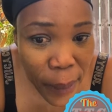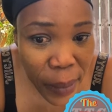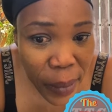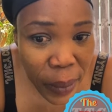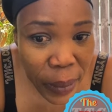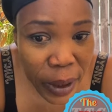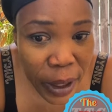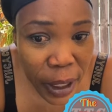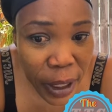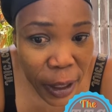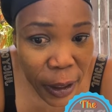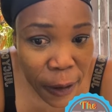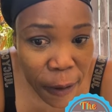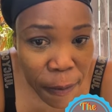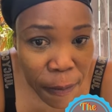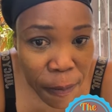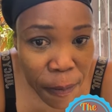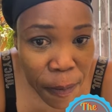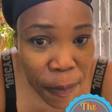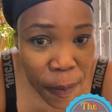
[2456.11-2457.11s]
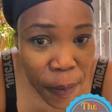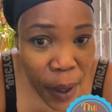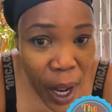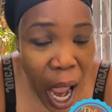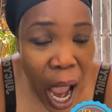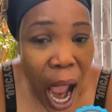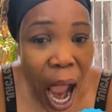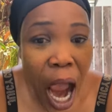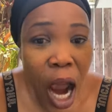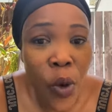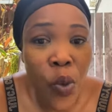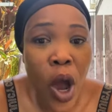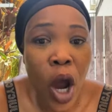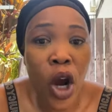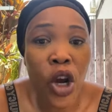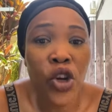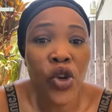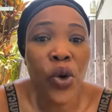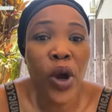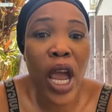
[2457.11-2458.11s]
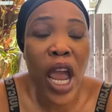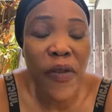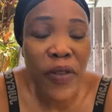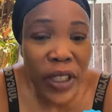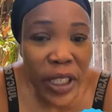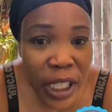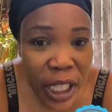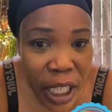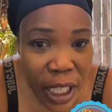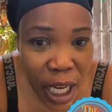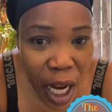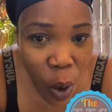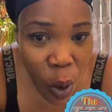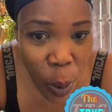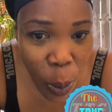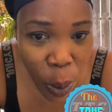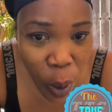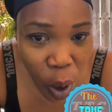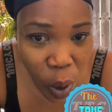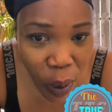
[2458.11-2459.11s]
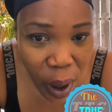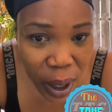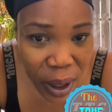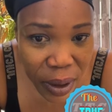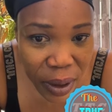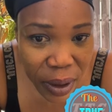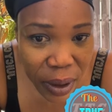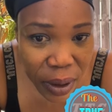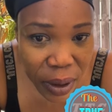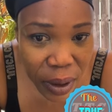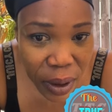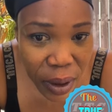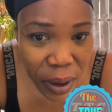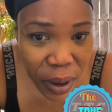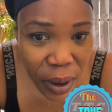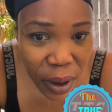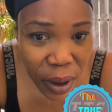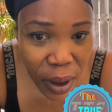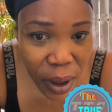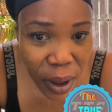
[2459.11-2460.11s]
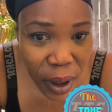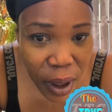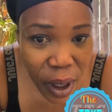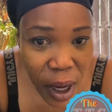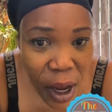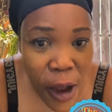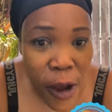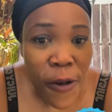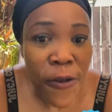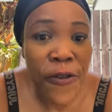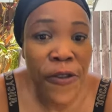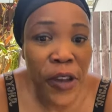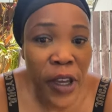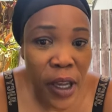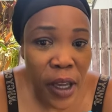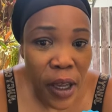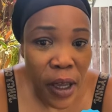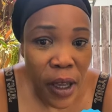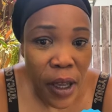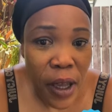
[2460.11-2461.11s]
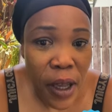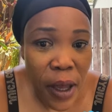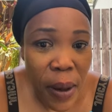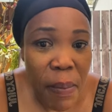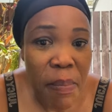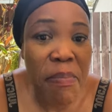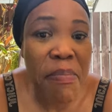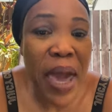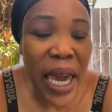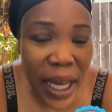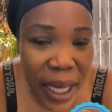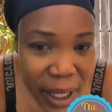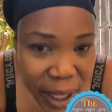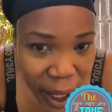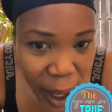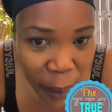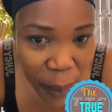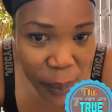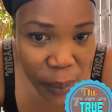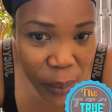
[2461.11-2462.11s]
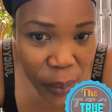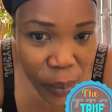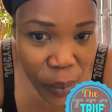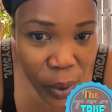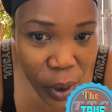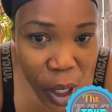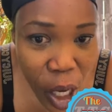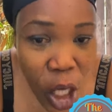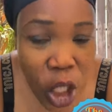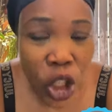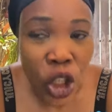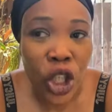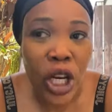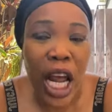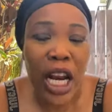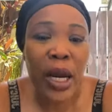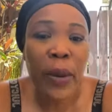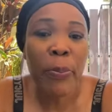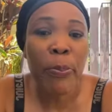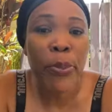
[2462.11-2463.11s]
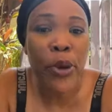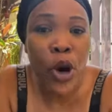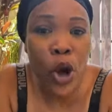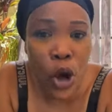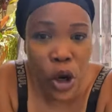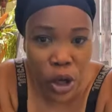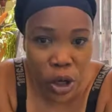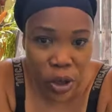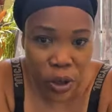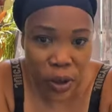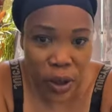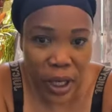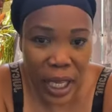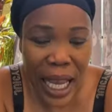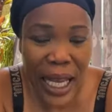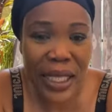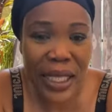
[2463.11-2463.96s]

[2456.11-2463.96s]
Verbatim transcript: Seeing? And we are going to do everything in our powers. Faith, make it happen. So that the blood can